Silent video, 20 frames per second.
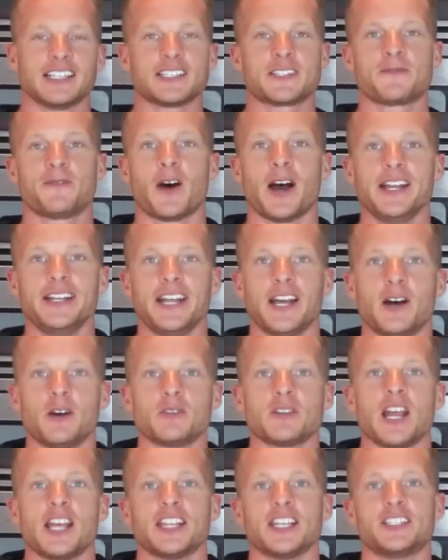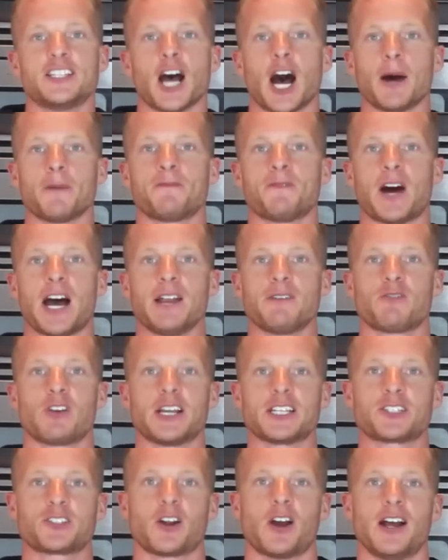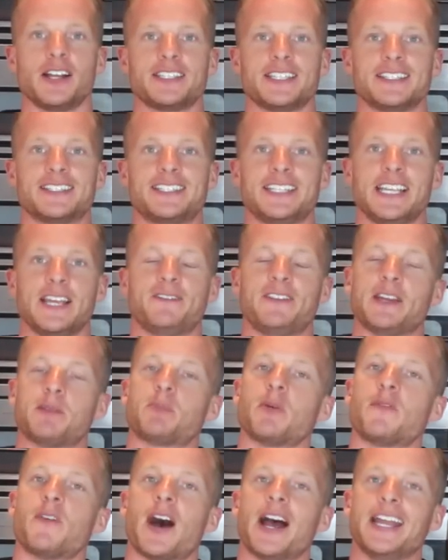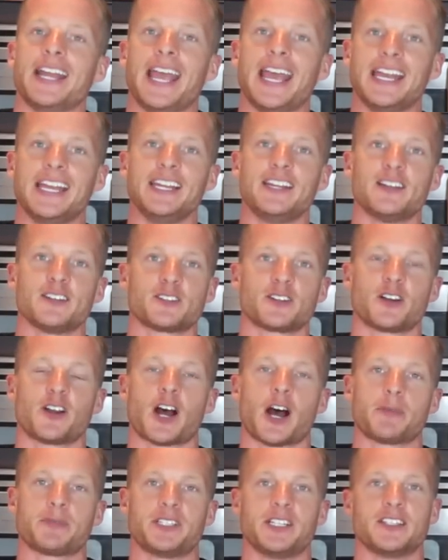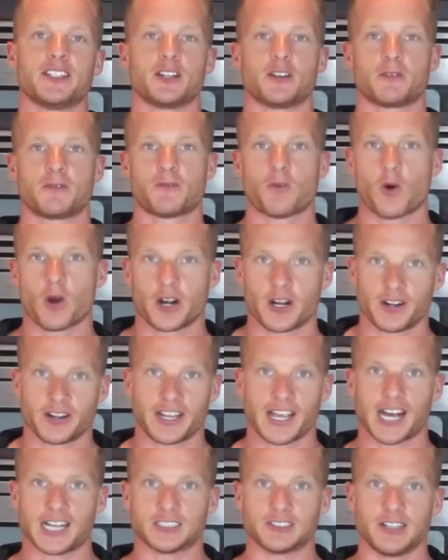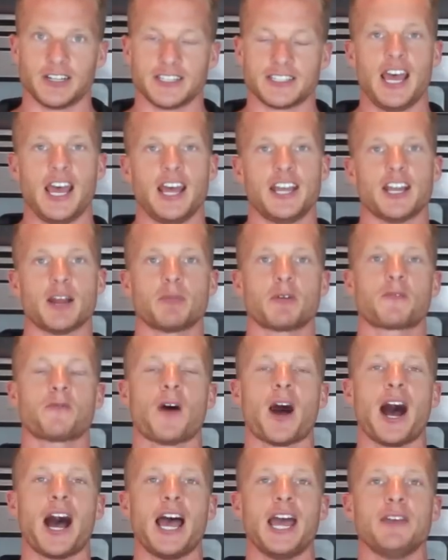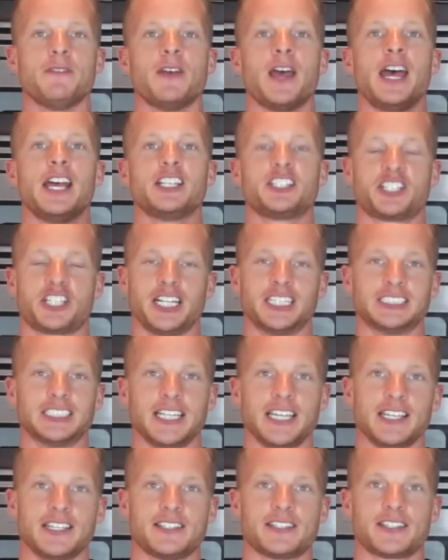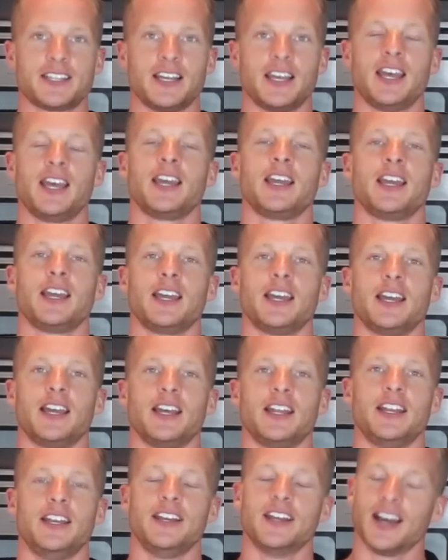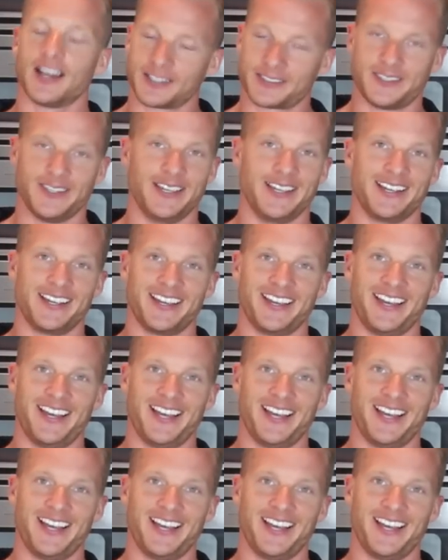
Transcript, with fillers: Let's find out the top five restaurants and see if they provide any dessert options under 400 calories. Number five, Chili's, nothing.